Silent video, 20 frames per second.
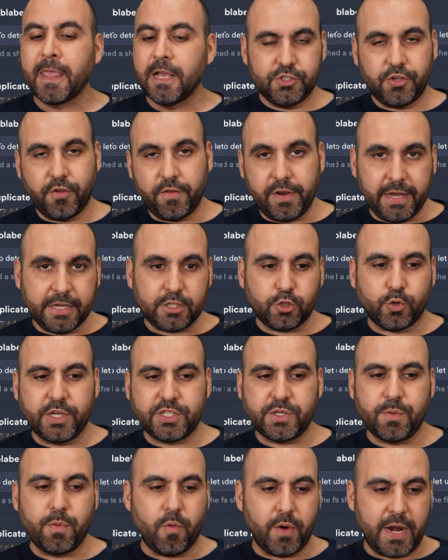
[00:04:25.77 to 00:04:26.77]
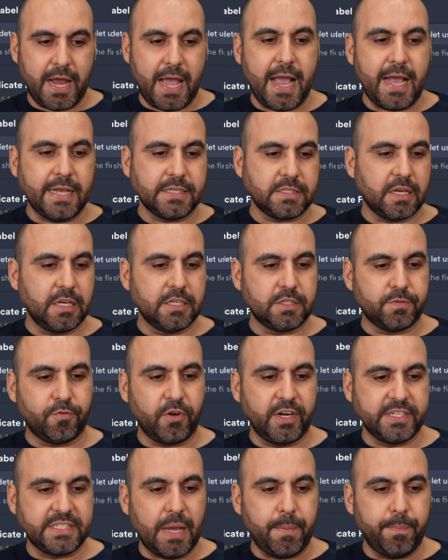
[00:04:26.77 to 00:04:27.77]
So the next question we want to ask is,
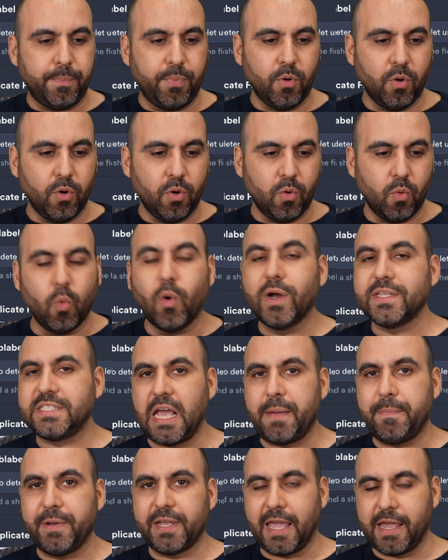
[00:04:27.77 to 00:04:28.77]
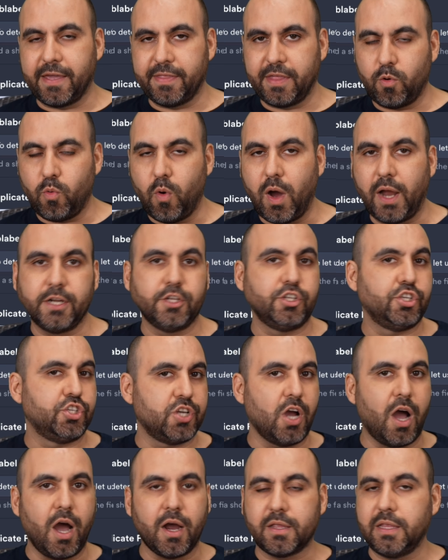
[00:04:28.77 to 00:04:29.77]
for example, what type of cake they want,
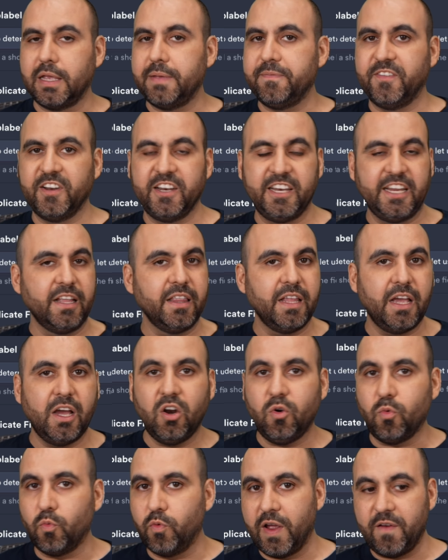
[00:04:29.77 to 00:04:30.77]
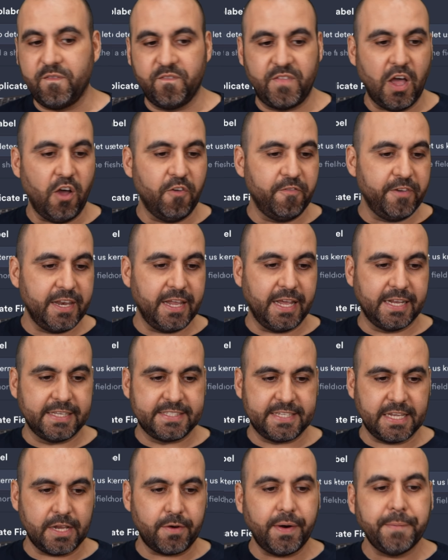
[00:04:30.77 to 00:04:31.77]
chocolate, vanilla, red velvet,
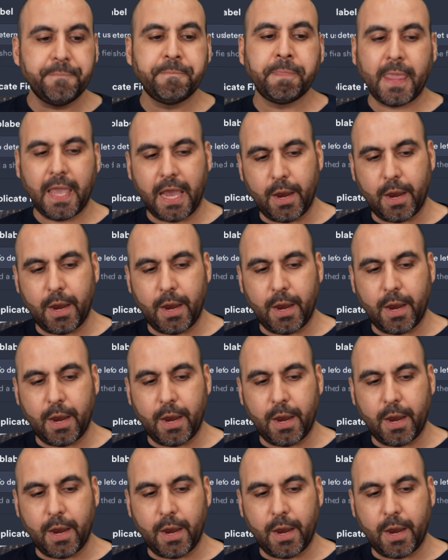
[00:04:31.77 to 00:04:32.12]
etc.